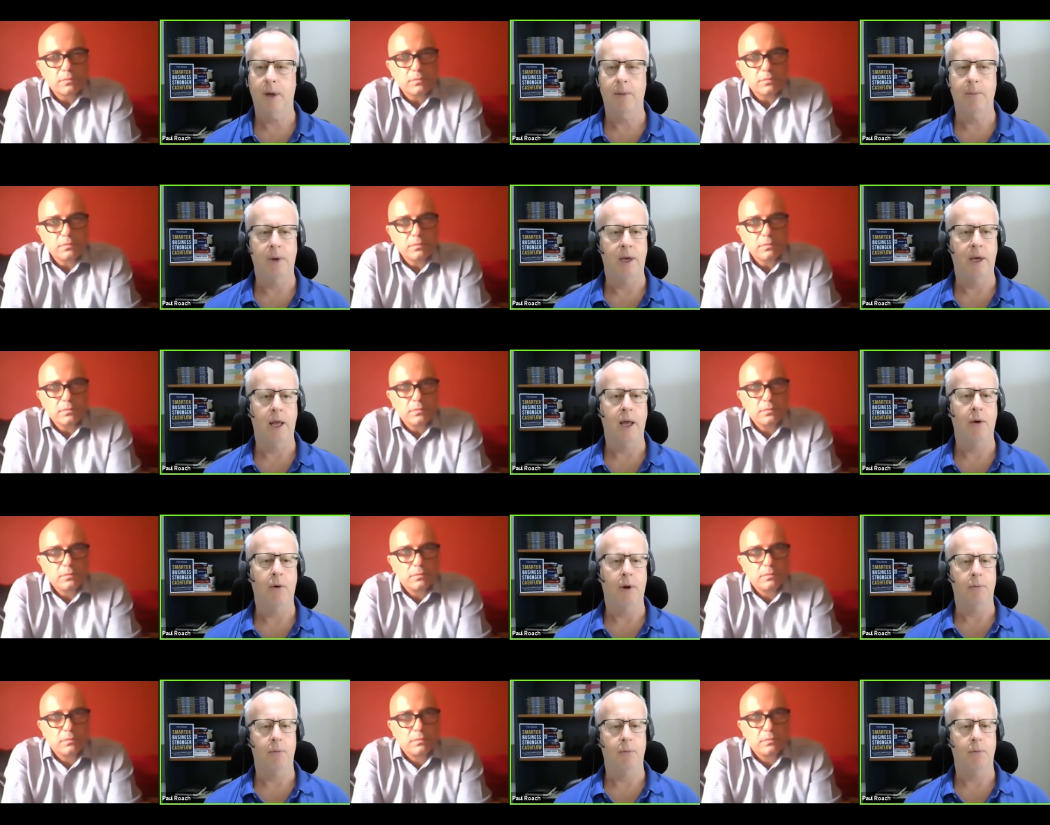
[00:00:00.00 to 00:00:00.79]
Speaker 1: happening
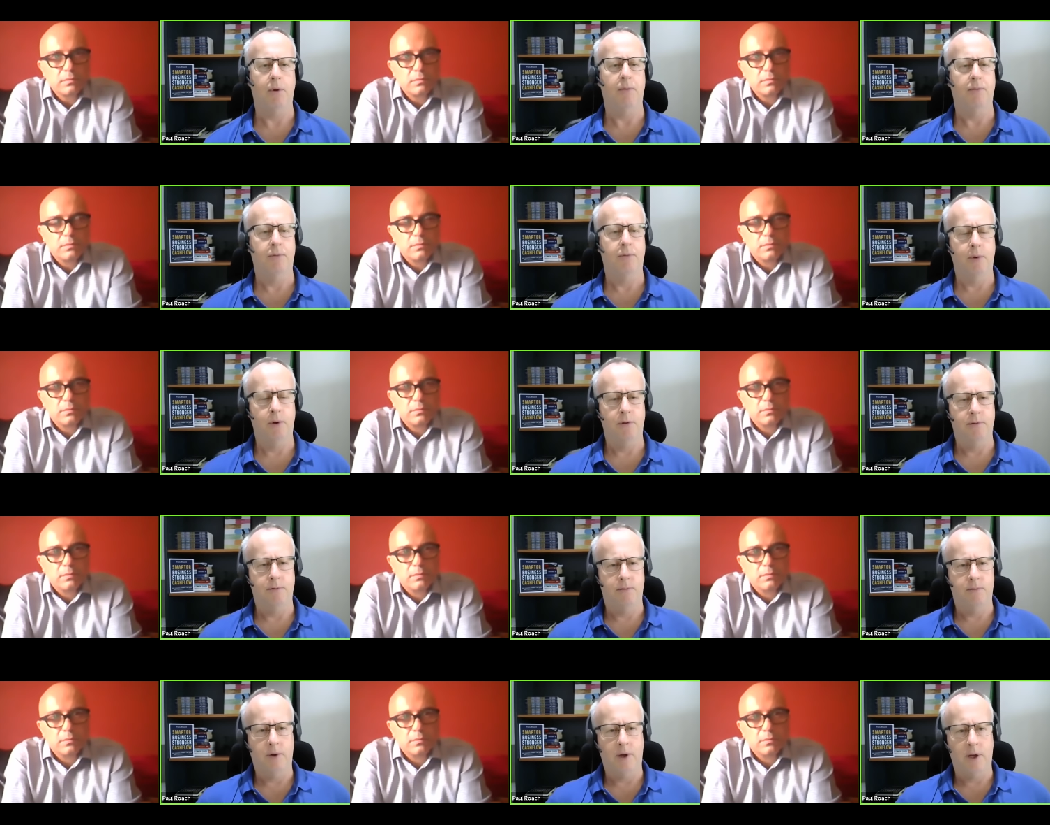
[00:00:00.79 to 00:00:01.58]
now, aren't we? If
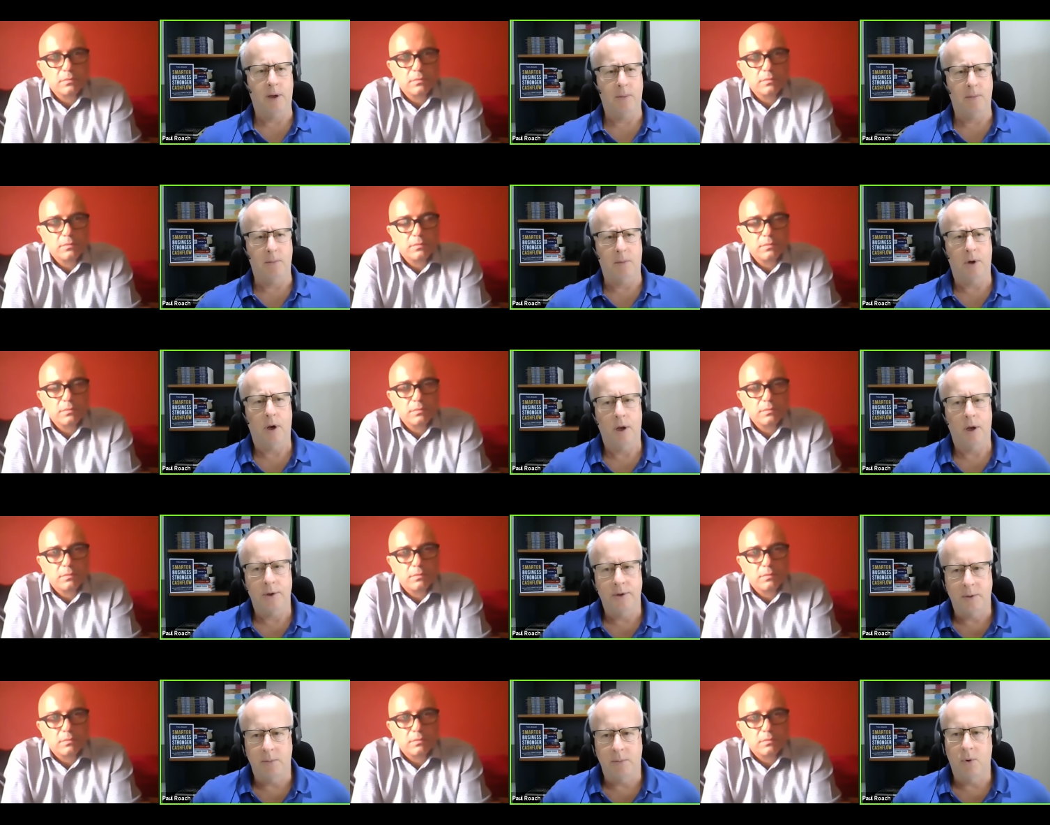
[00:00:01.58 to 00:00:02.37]
we've um,
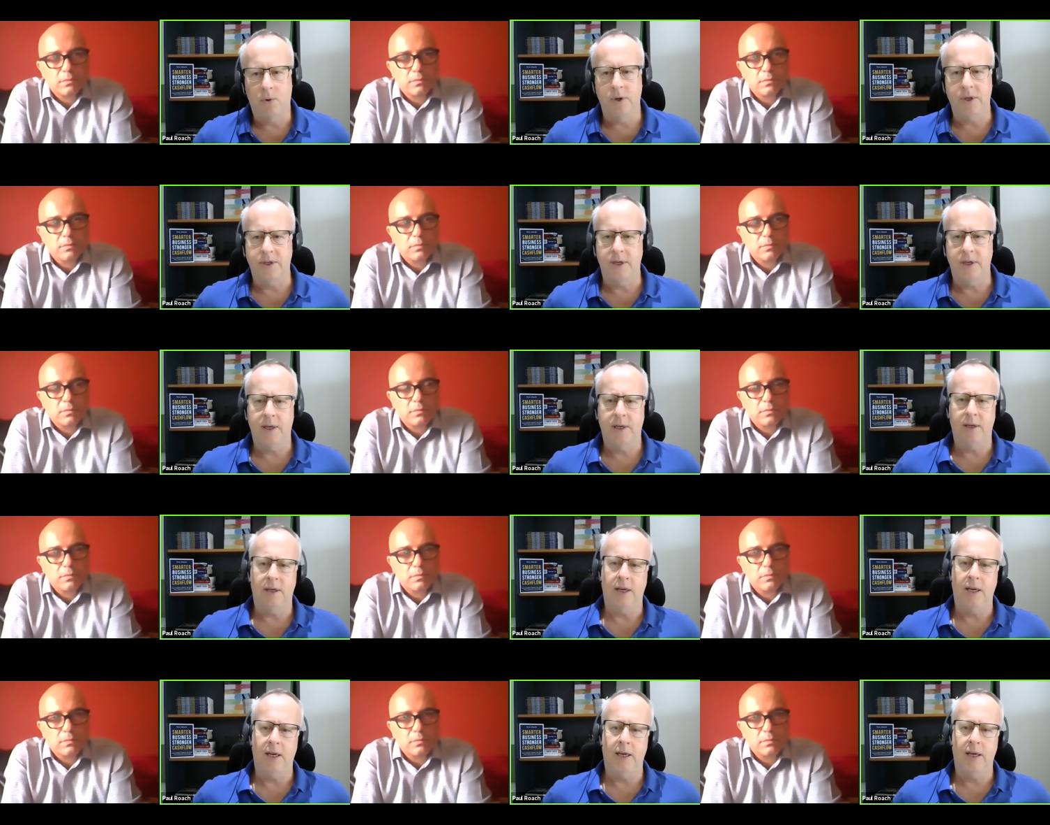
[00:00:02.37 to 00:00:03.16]
closed the borders
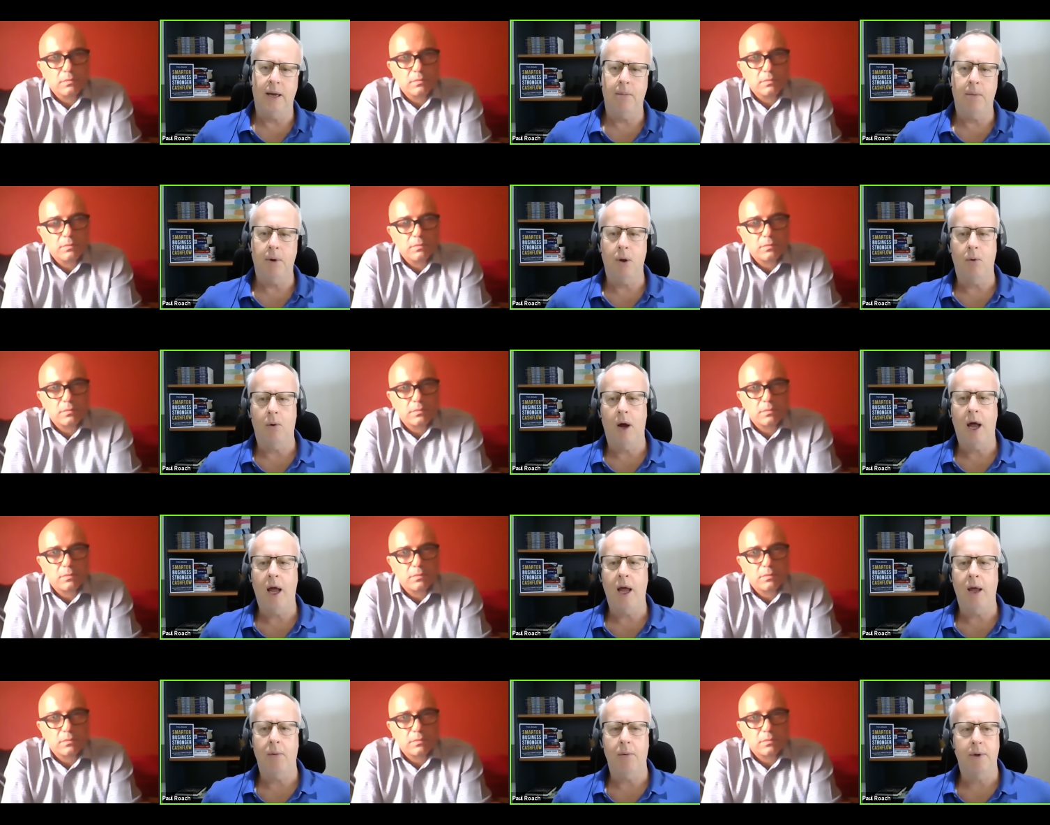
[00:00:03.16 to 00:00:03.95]
in, in
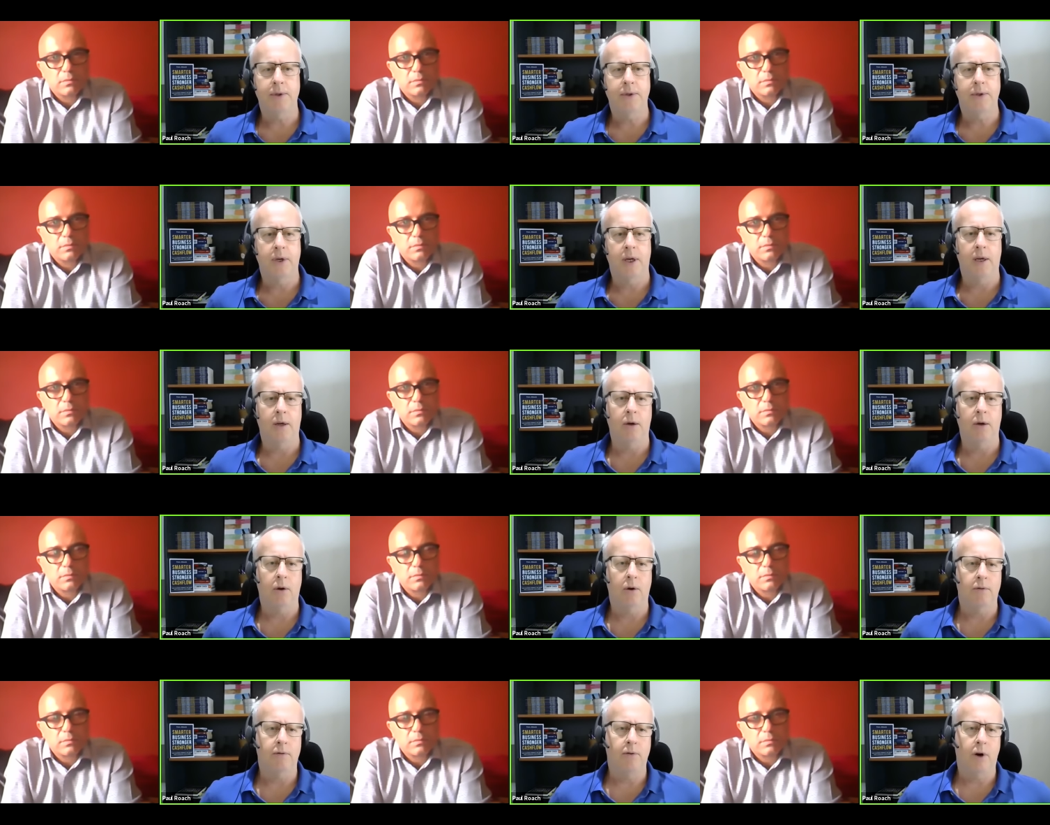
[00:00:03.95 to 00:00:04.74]
WA, we're seeing a
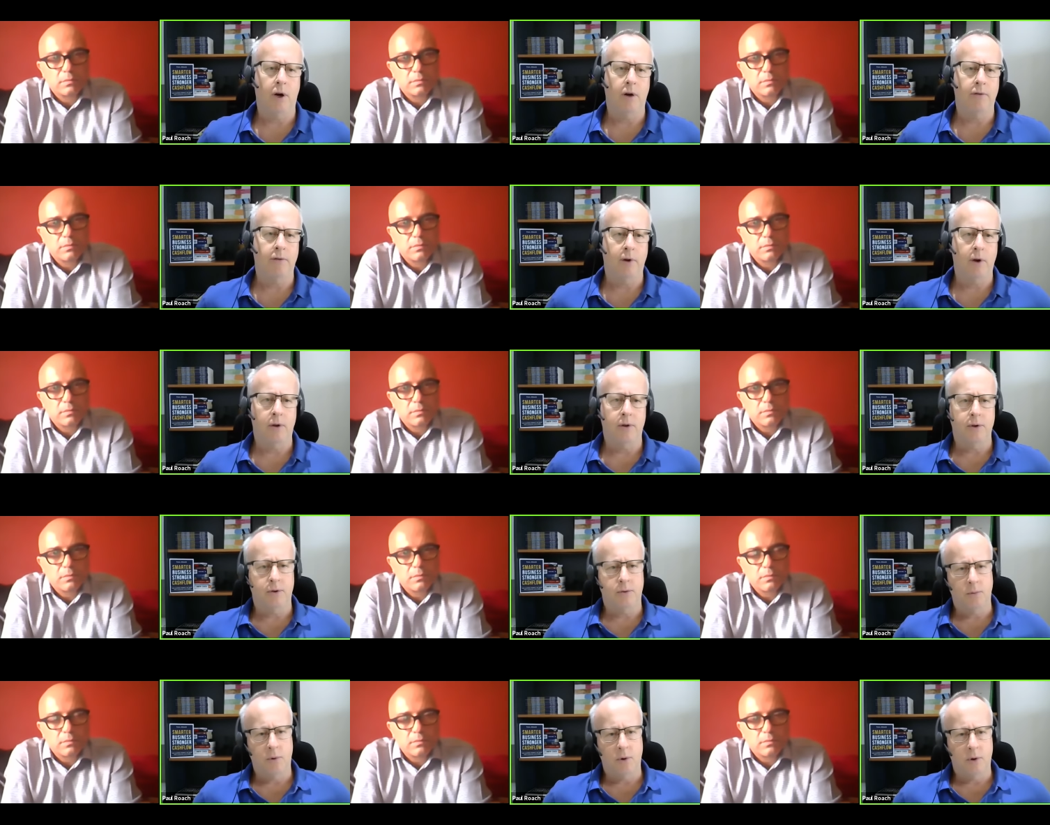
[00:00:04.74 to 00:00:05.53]
lot of FIFO
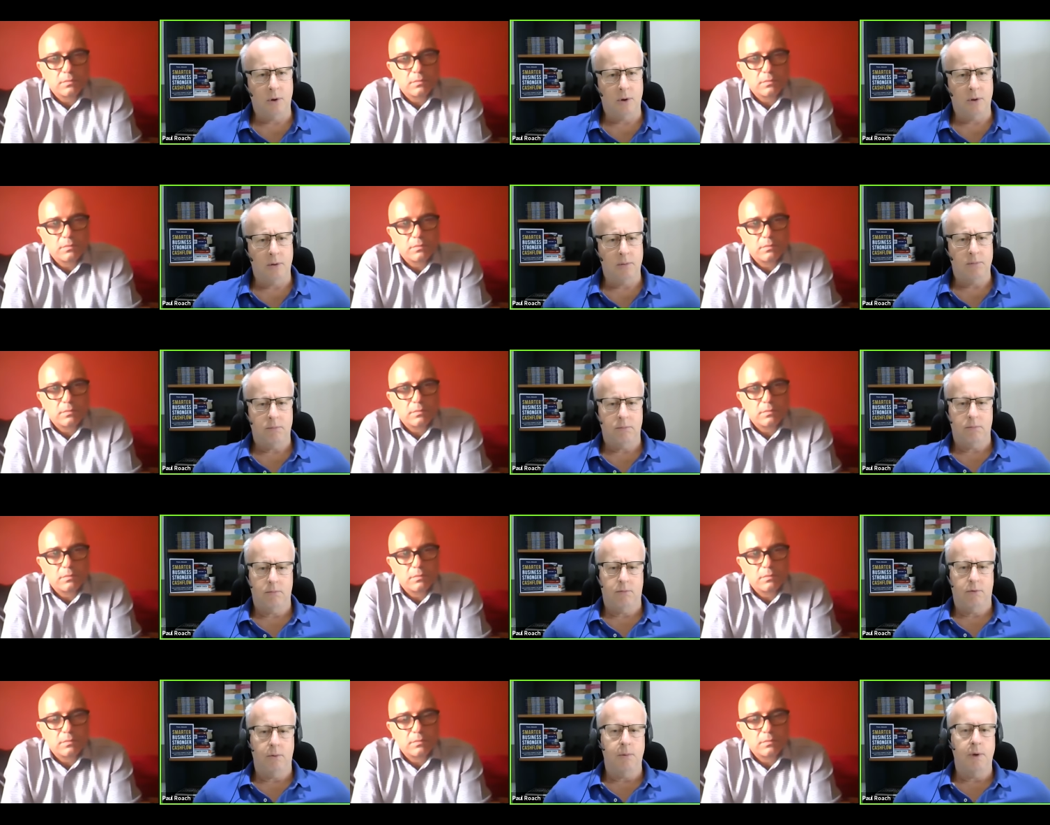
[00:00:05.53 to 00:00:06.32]
that's were
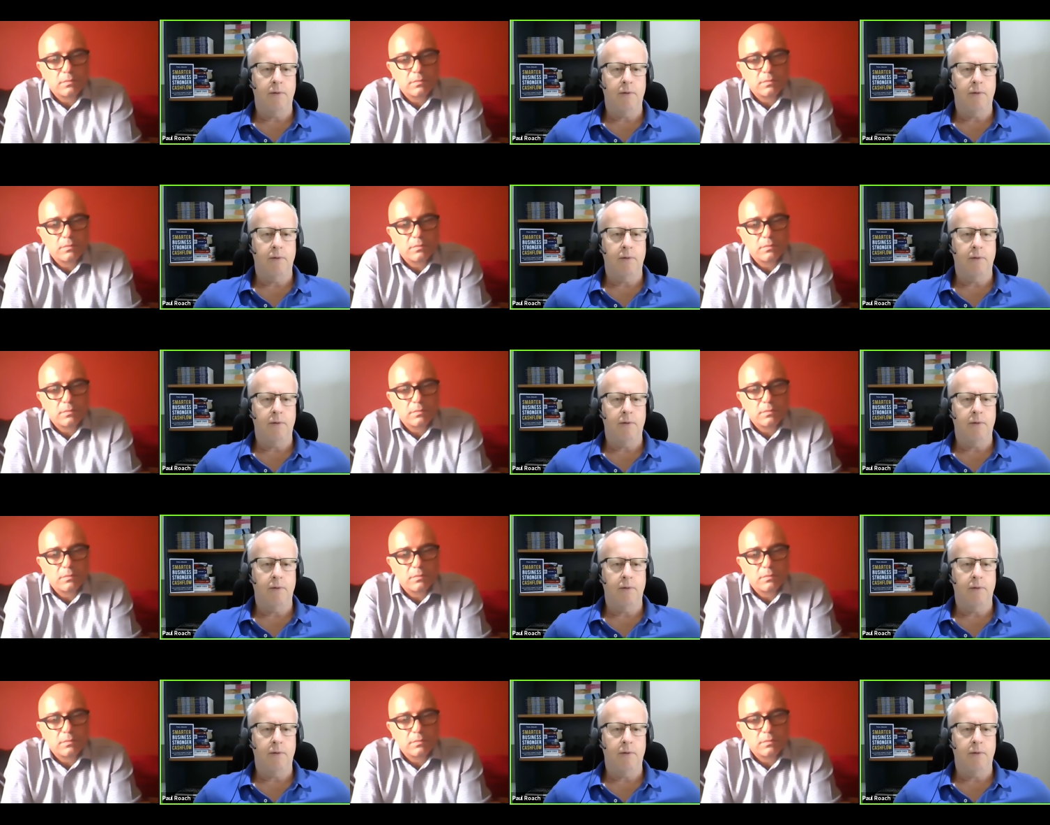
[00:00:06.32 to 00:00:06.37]
from